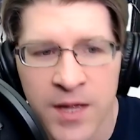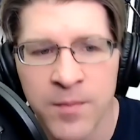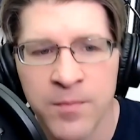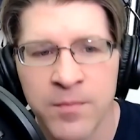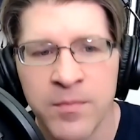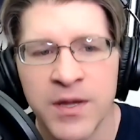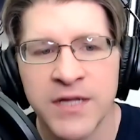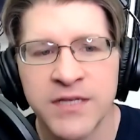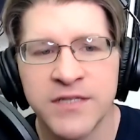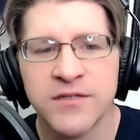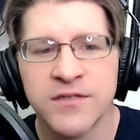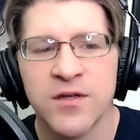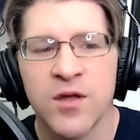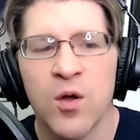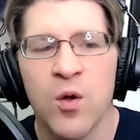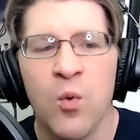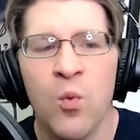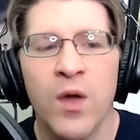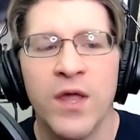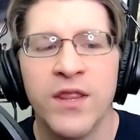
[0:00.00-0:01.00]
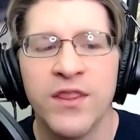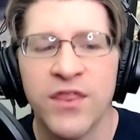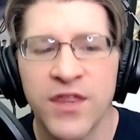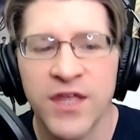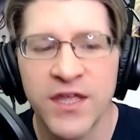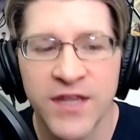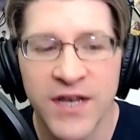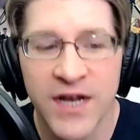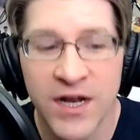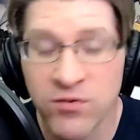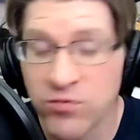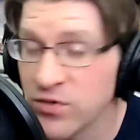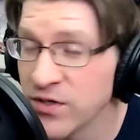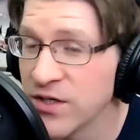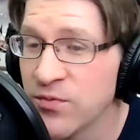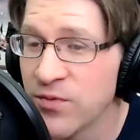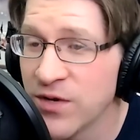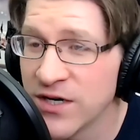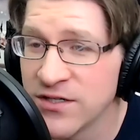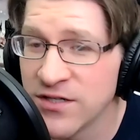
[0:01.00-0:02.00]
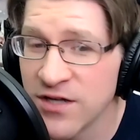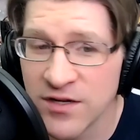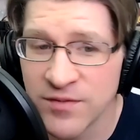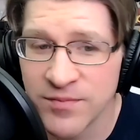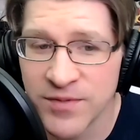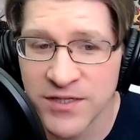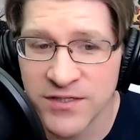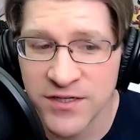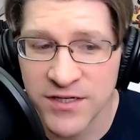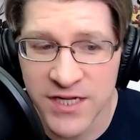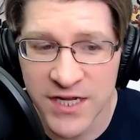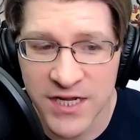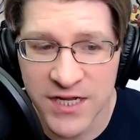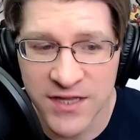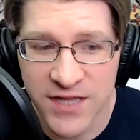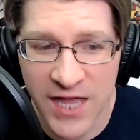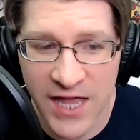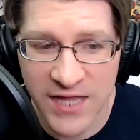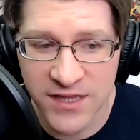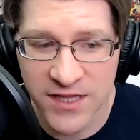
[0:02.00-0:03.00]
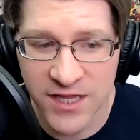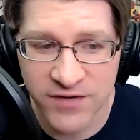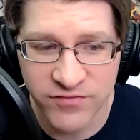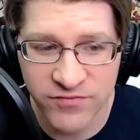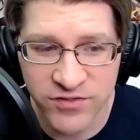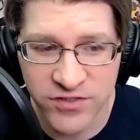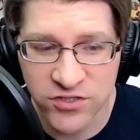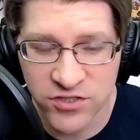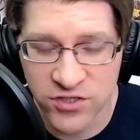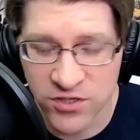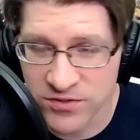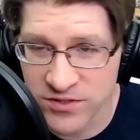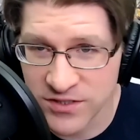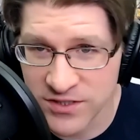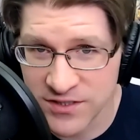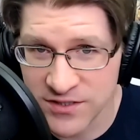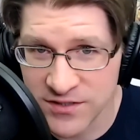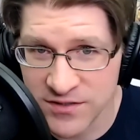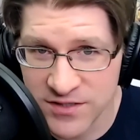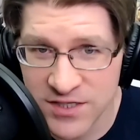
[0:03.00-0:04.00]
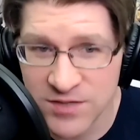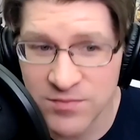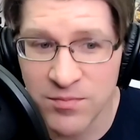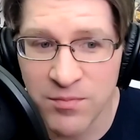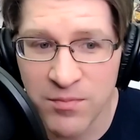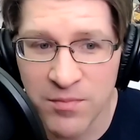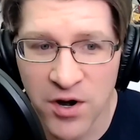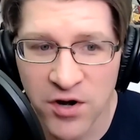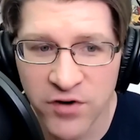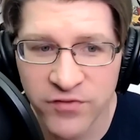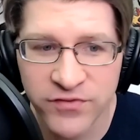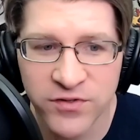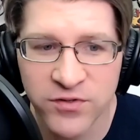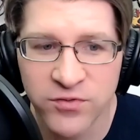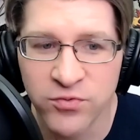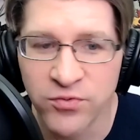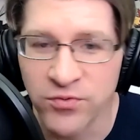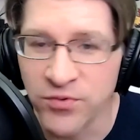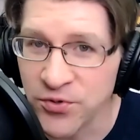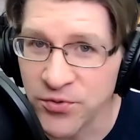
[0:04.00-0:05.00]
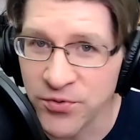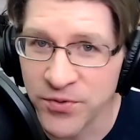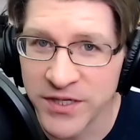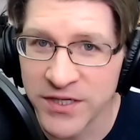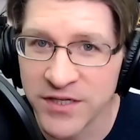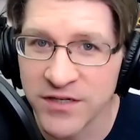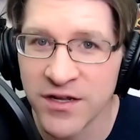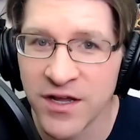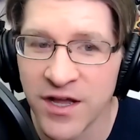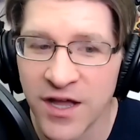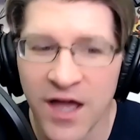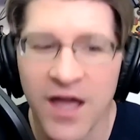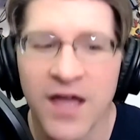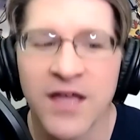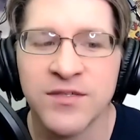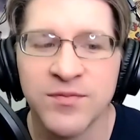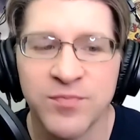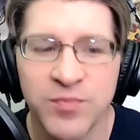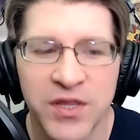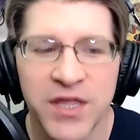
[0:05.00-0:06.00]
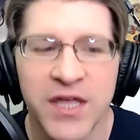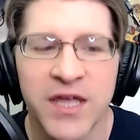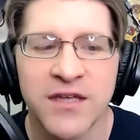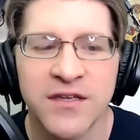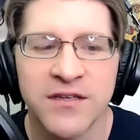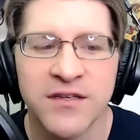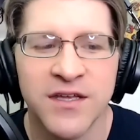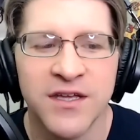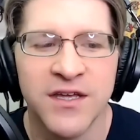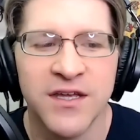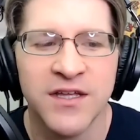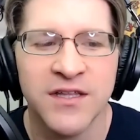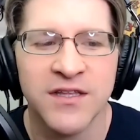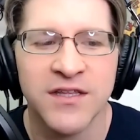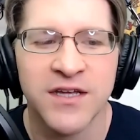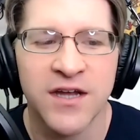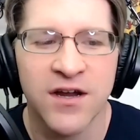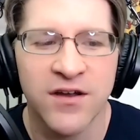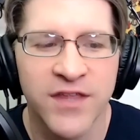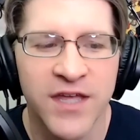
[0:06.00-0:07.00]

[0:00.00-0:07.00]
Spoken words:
But one thing that I really want to talk about today in the headline for the show is did Marvel ruin cosplay? Like, are